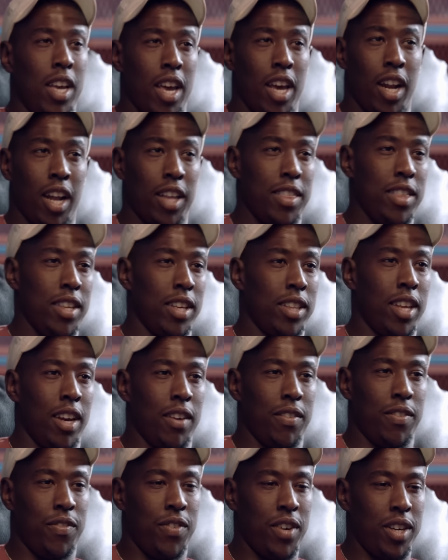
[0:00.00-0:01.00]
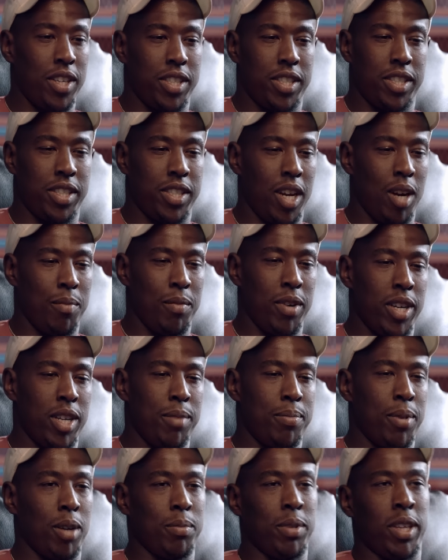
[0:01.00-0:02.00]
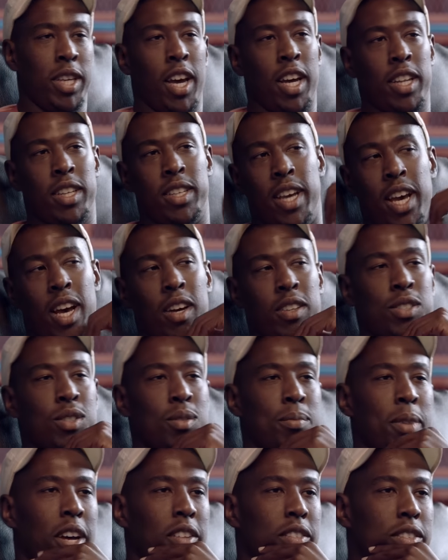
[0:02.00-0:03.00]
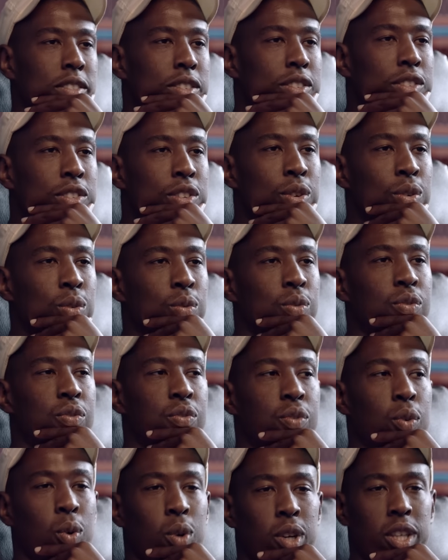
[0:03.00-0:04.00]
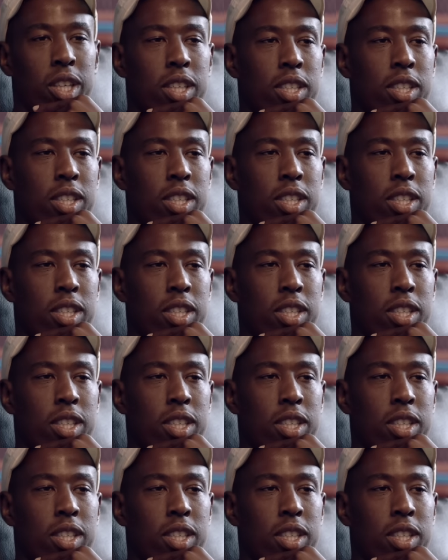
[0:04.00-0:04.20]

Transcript: And I think that first summer, he probably got down to about 240,